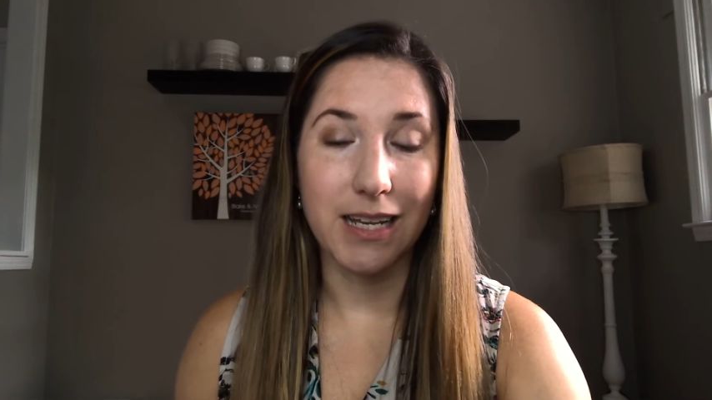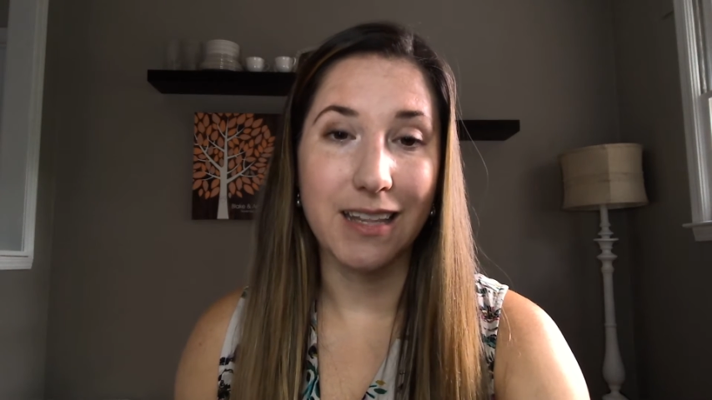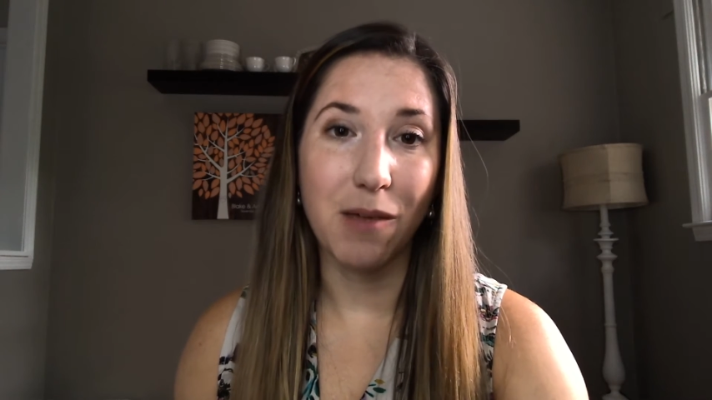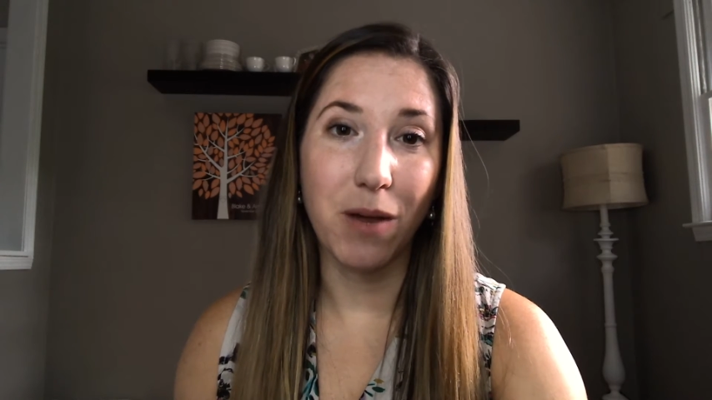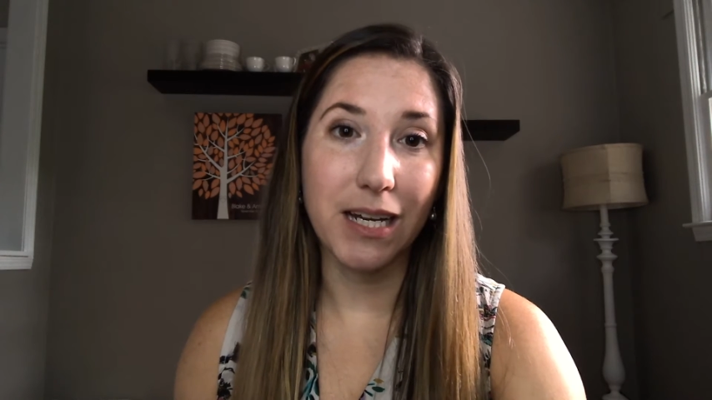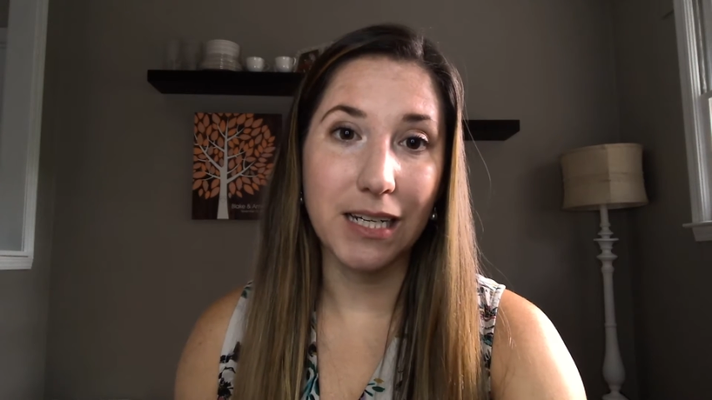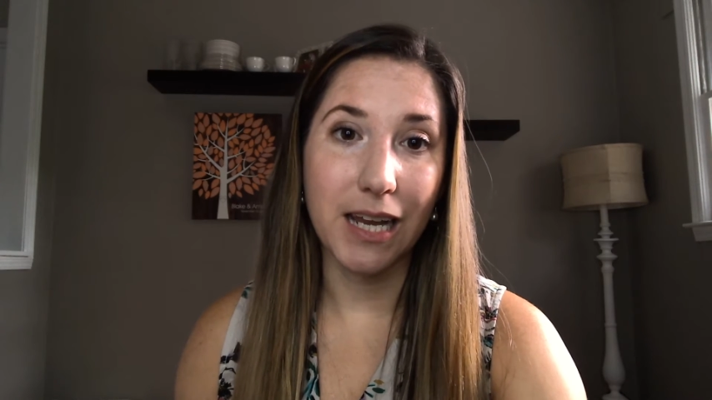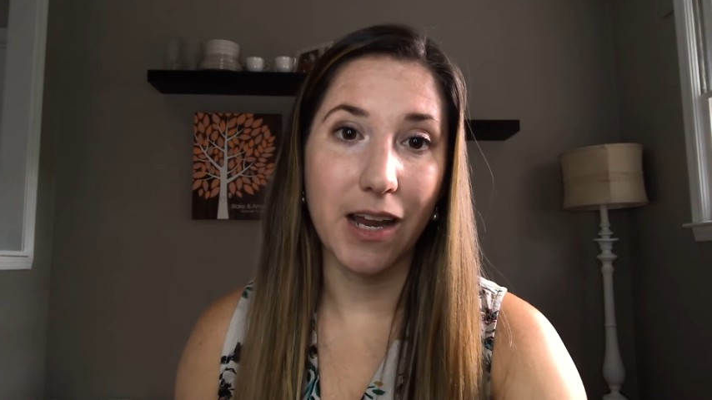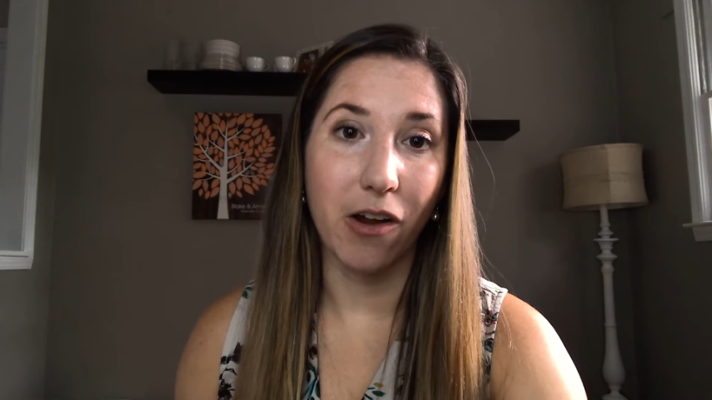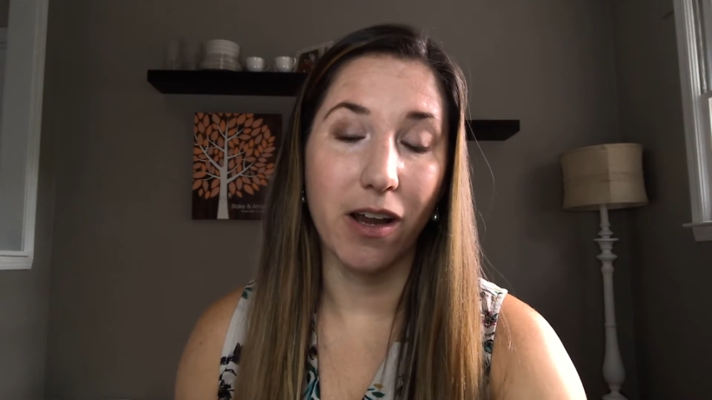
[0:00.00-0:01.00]
and they might
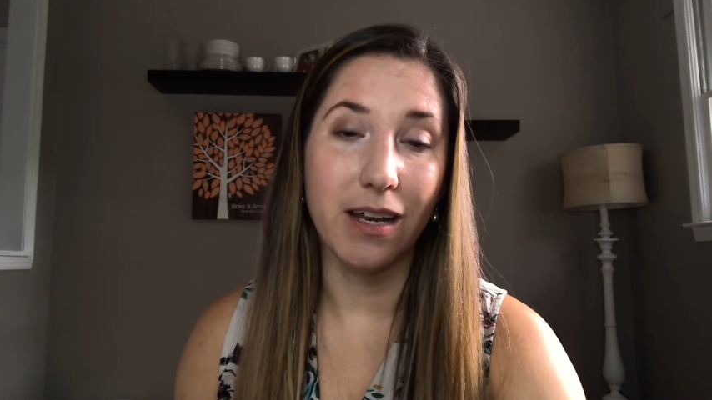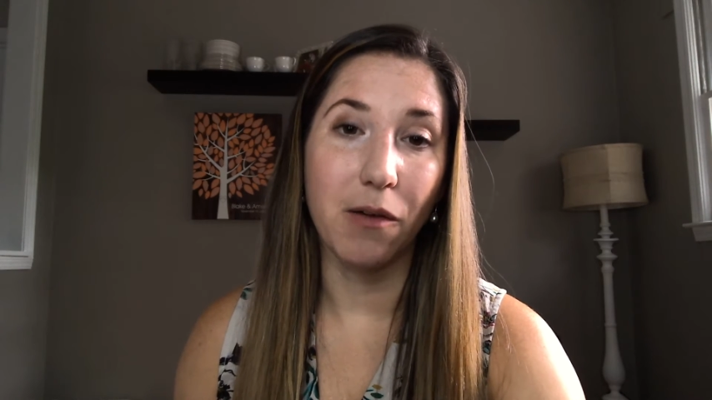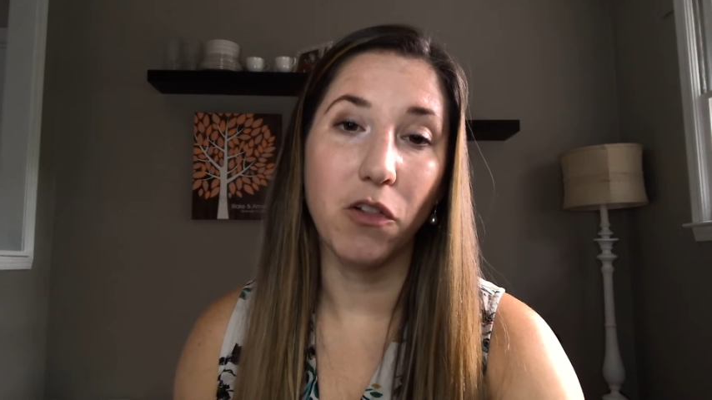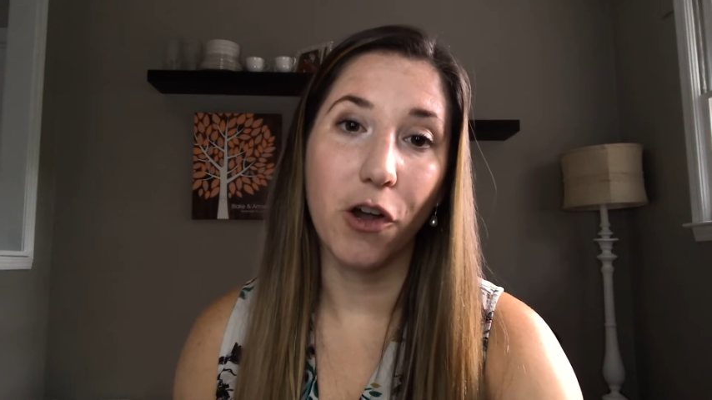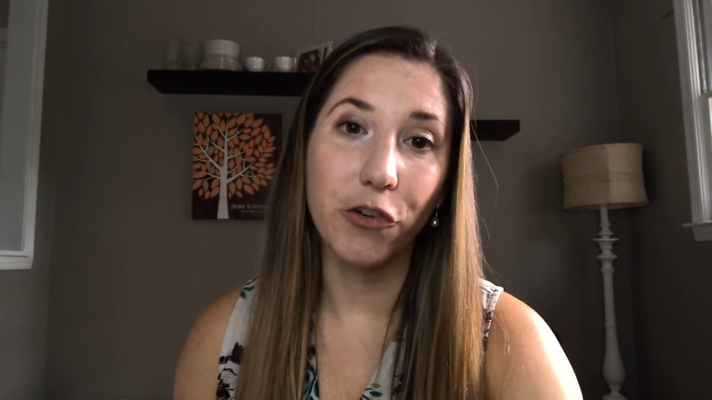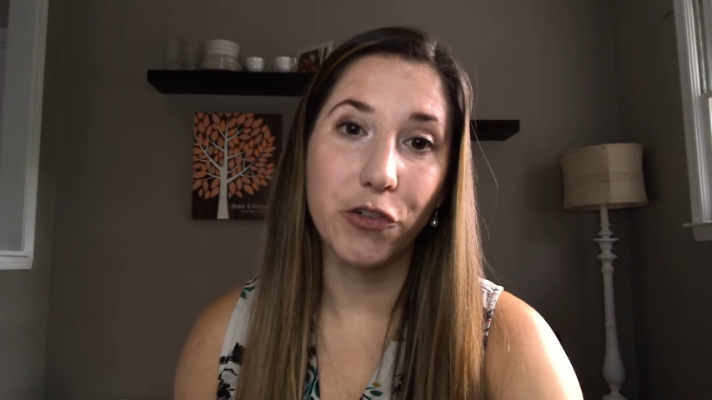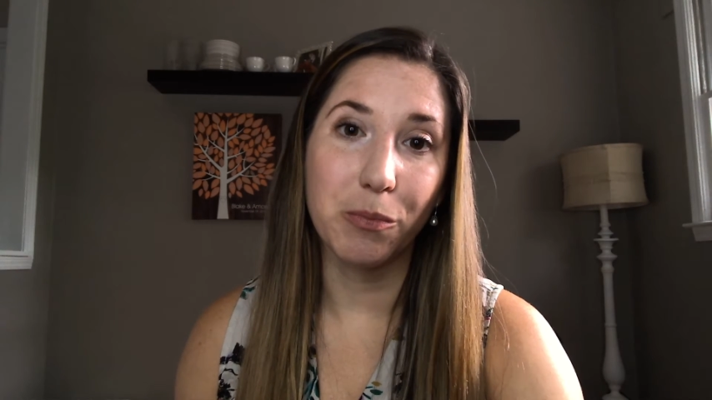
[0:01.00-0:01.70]
inherit a larger